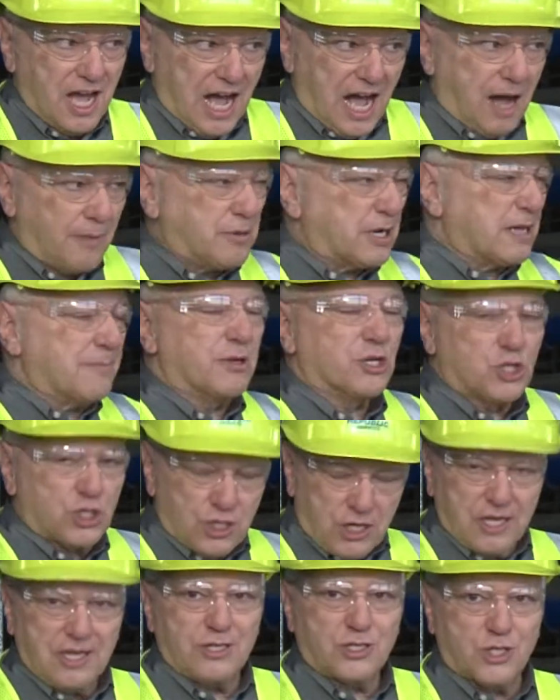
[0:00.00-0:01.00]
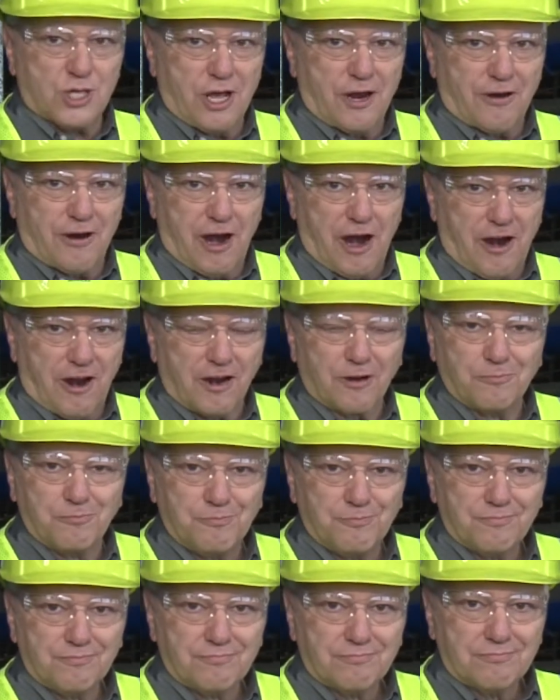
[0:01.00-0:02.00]
how many machines there are,
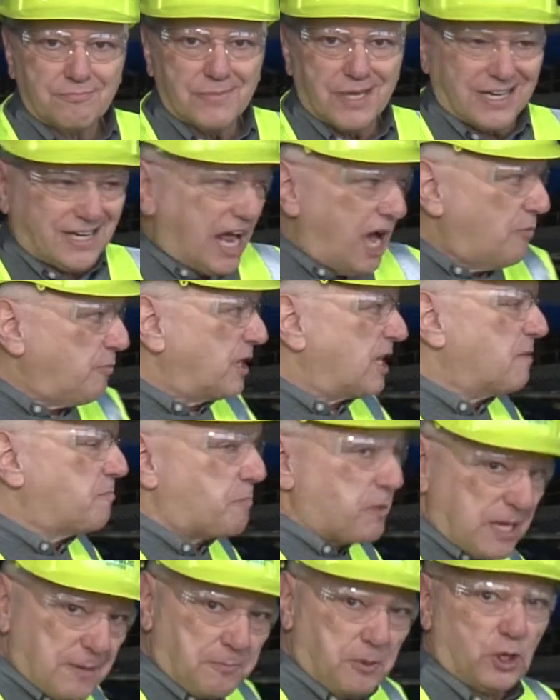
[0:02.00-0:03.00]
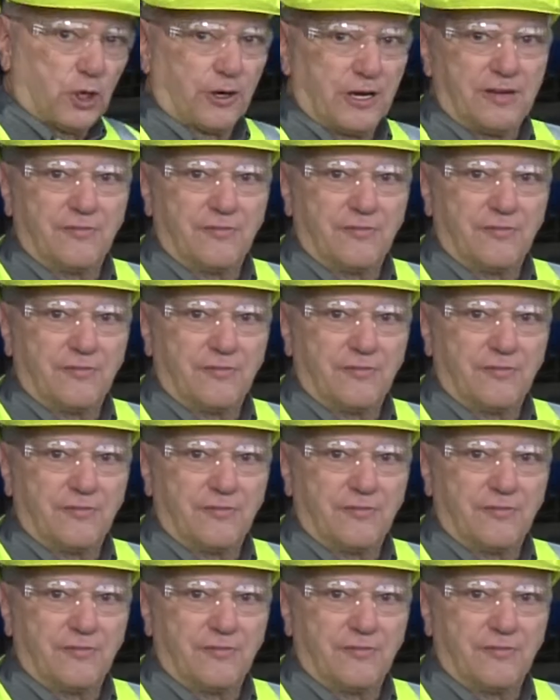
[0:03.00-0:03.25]
and how many people are